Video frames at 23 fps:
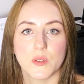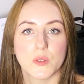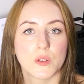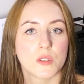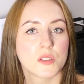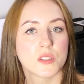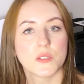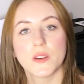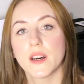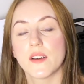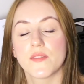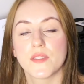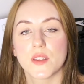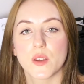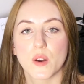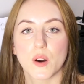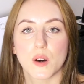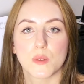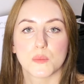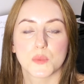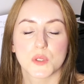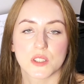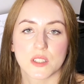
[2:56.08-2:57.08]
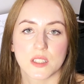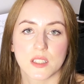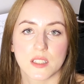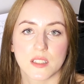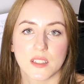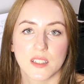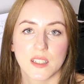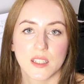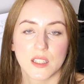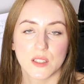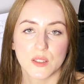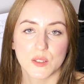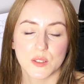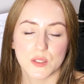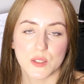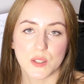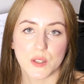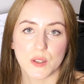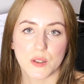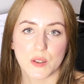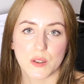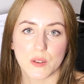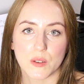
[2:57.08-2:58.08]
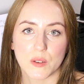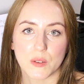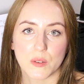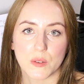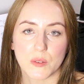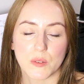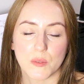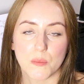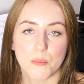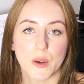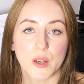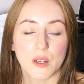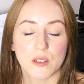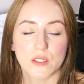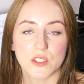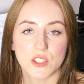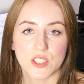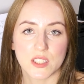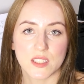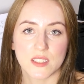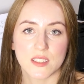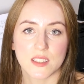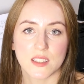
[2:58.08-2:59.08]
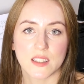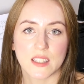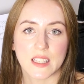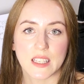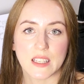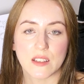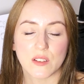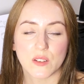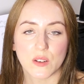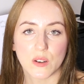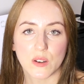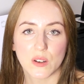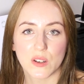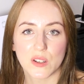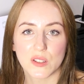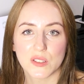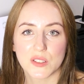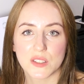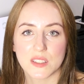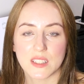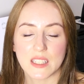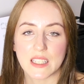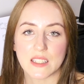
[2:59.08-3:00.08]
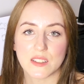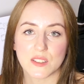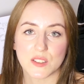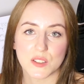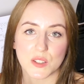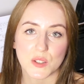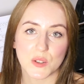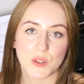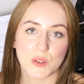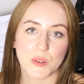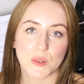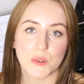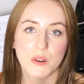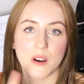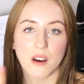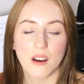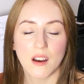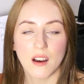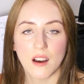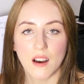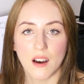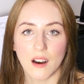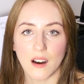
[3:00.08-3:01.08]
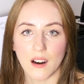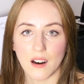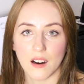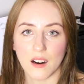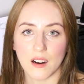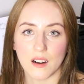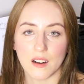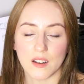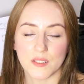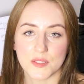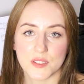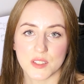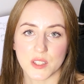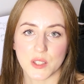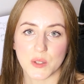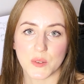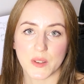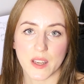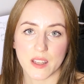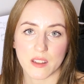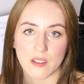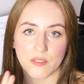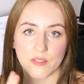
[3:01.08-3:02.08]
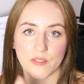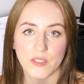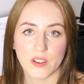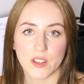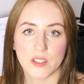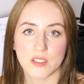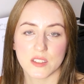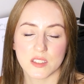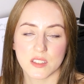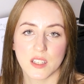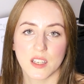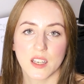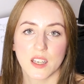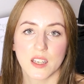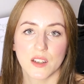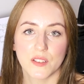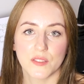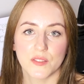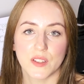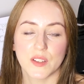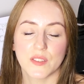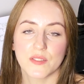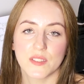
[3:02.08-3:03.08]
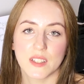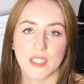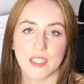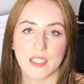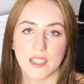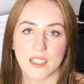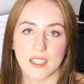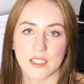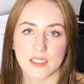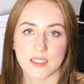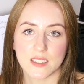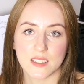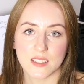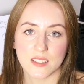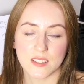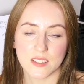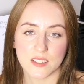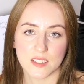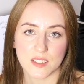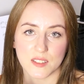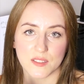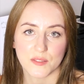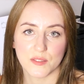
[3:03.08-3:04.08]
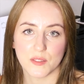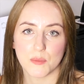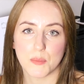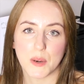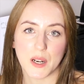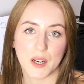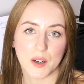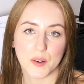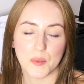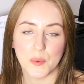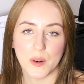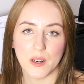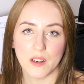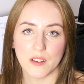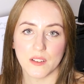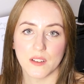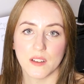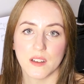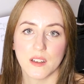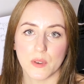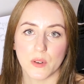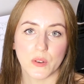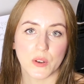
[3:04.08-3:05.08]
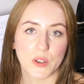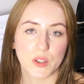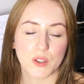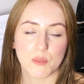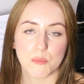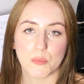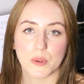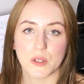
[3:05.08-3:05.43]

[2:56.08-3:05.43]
You also have the option to purchase the course in 2 halves. So you get the first 15 lessons for part 1, or you can